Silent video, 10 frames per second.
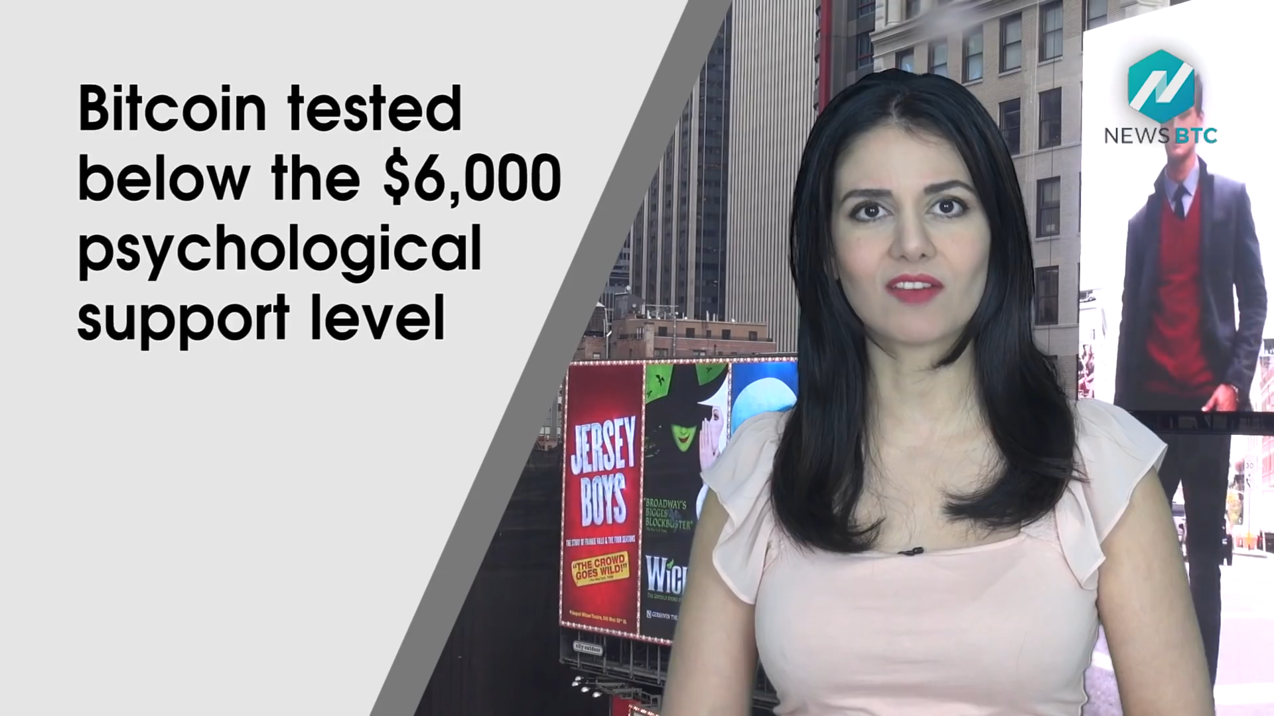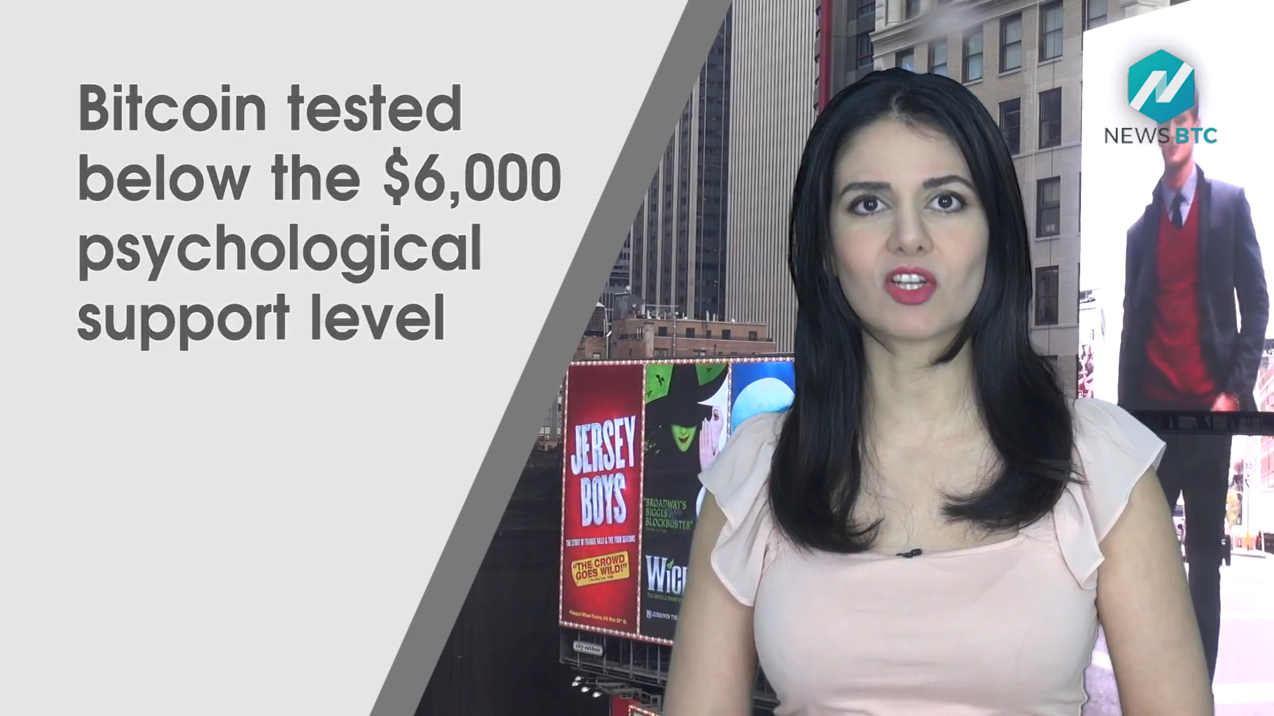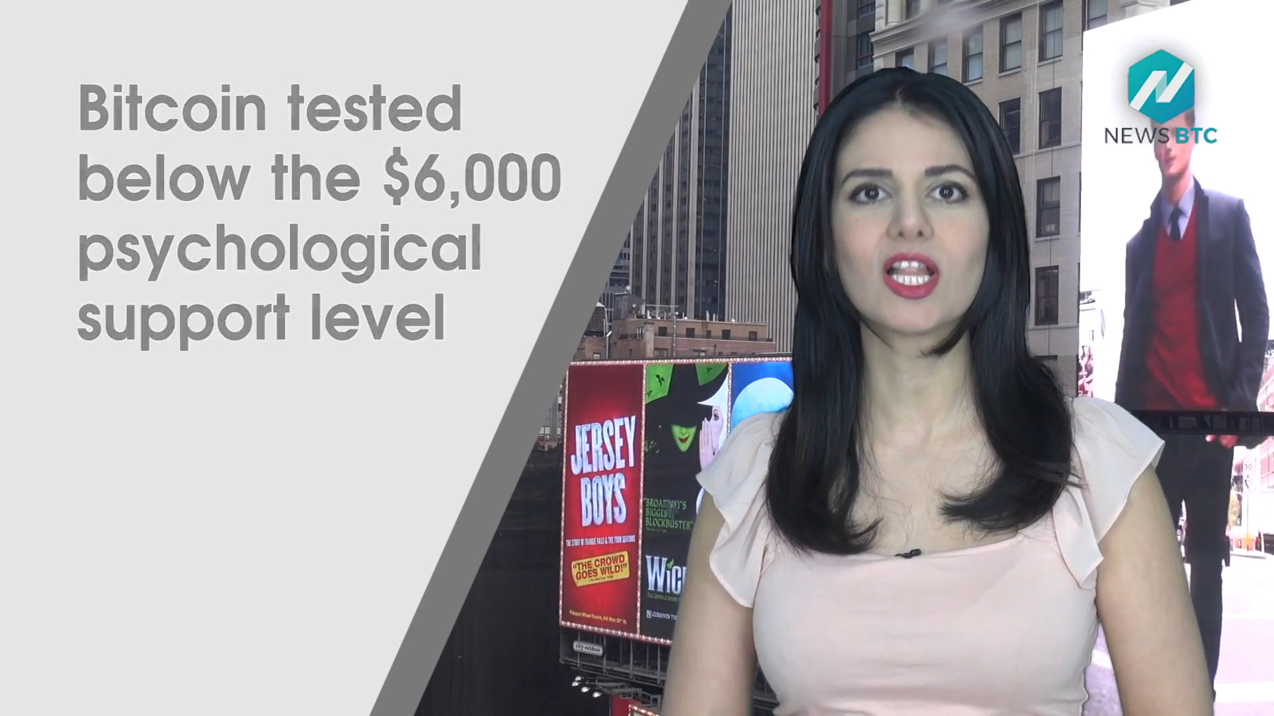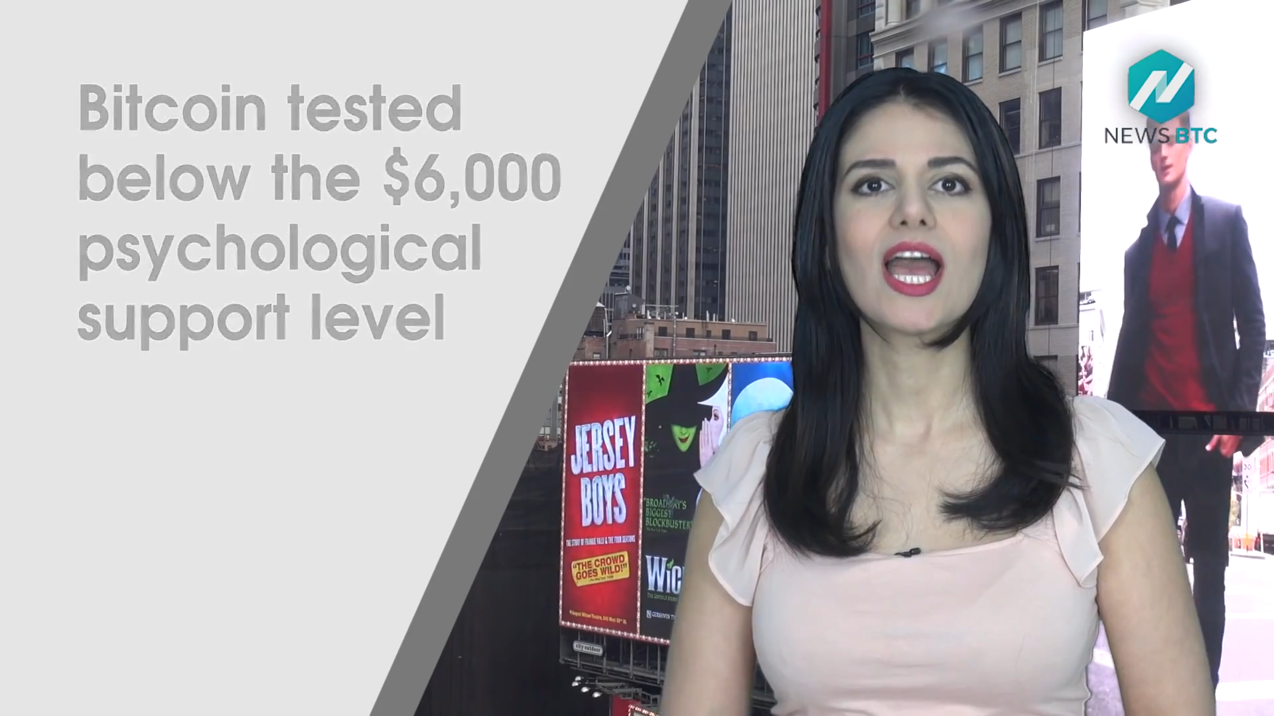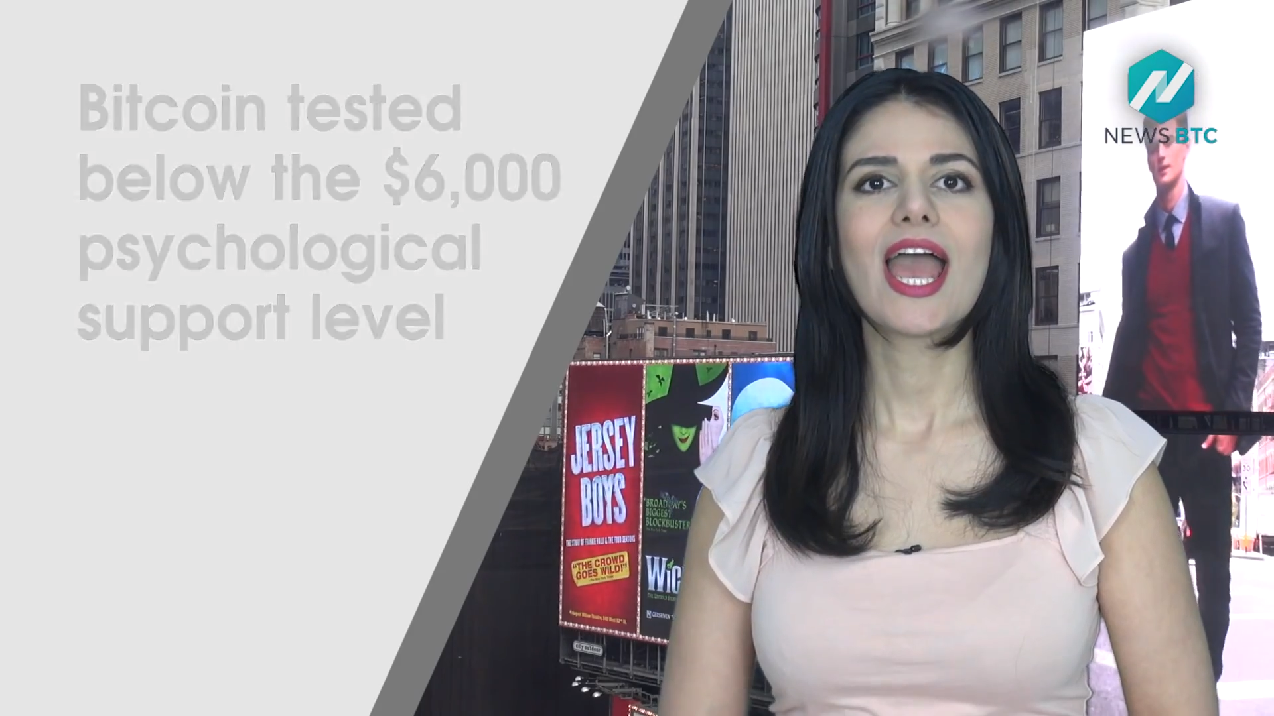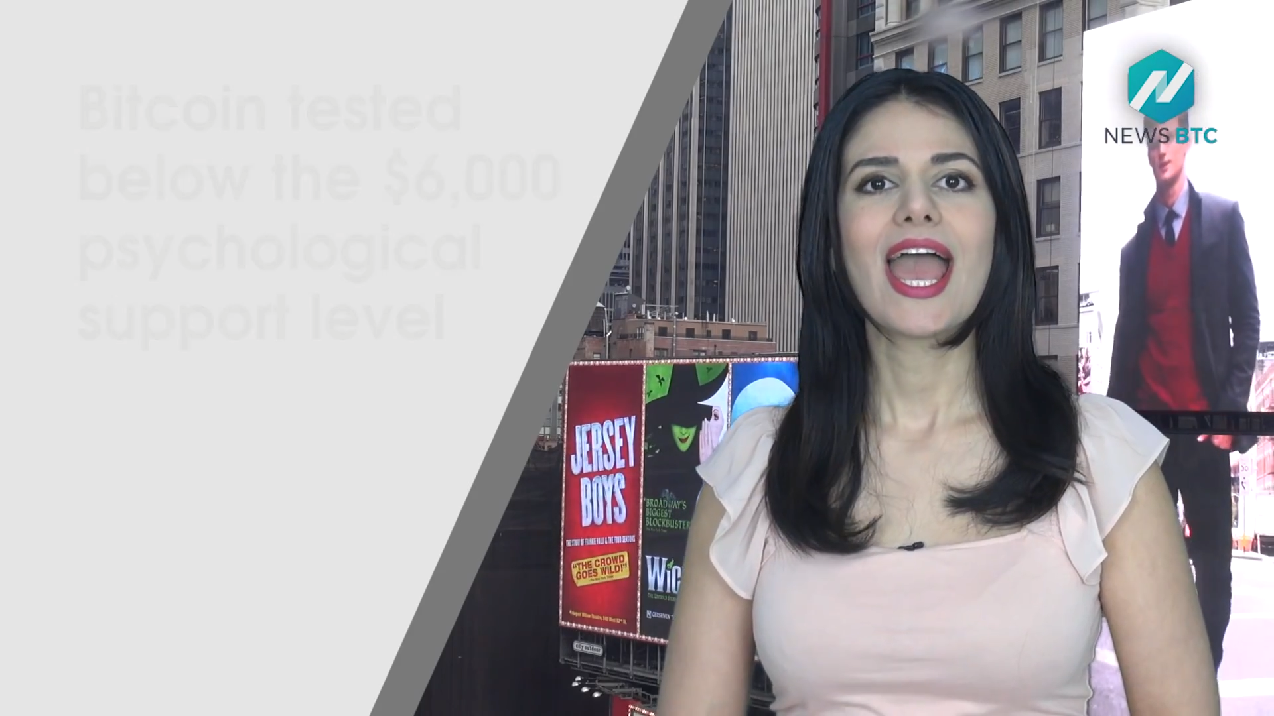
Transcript: level